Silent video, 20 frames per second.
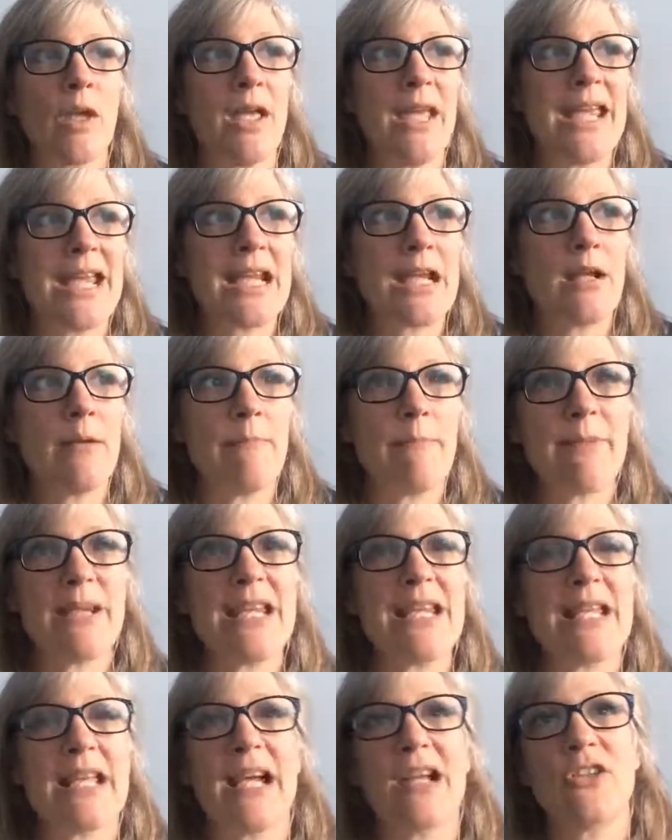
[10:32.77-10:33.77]
it can
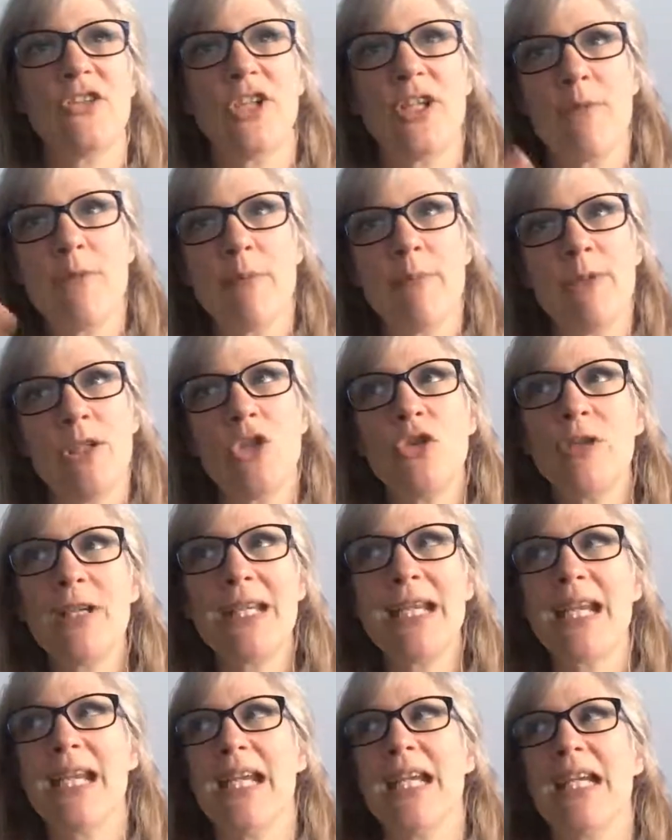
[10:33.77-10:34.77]
be that actually when we're
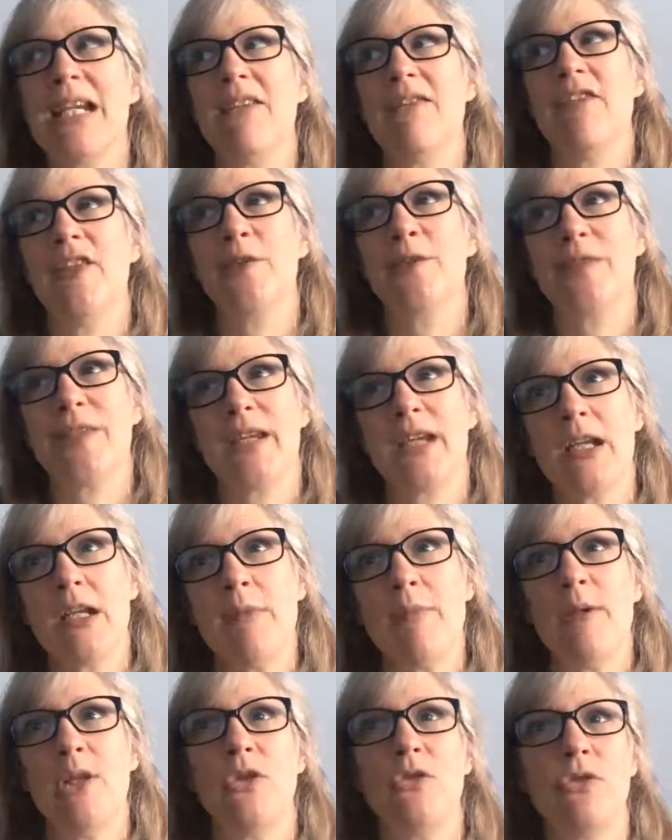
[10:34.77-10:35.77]
drinking it feels like an
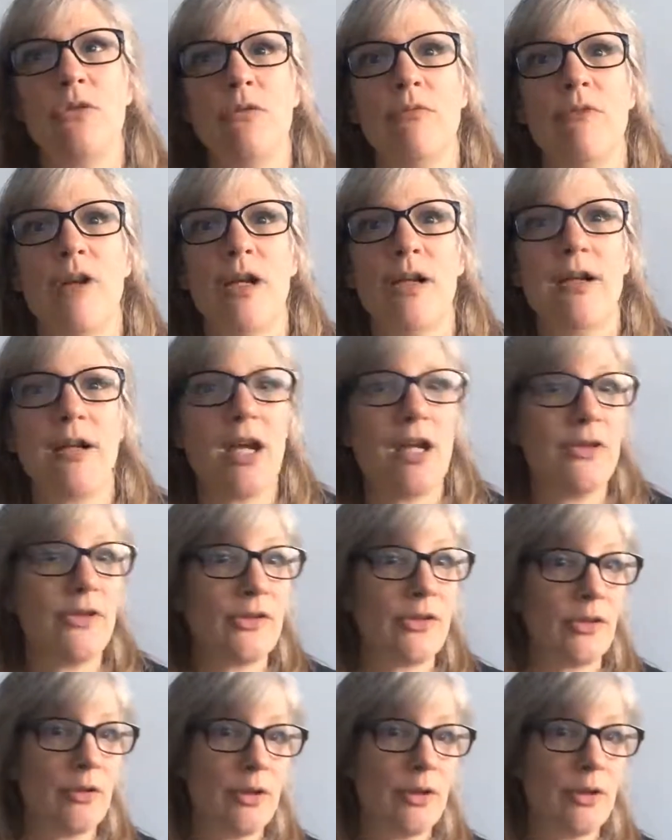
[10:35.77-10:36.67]
emotional roller coaster,